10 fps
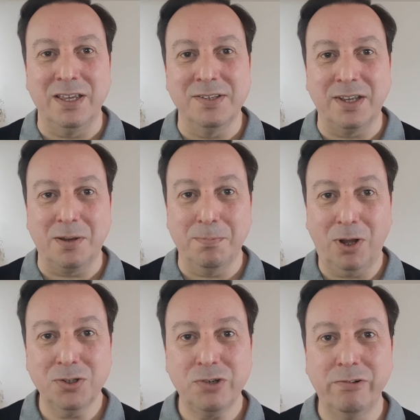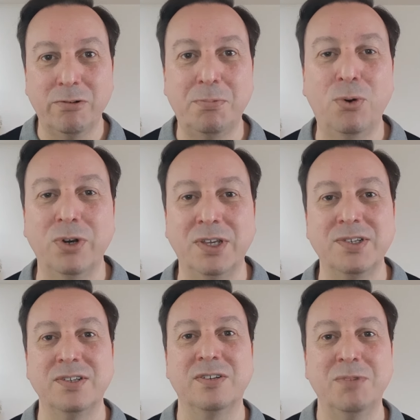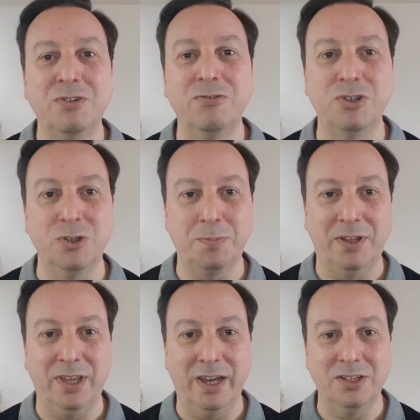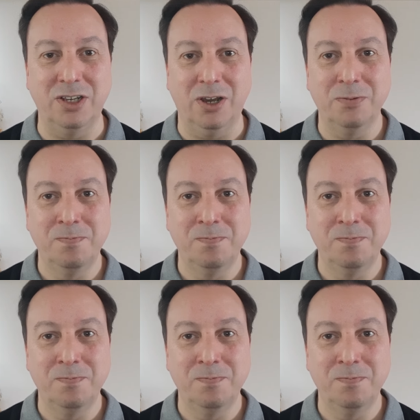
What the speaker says: is a compulsory reporting system introduced by the ATO.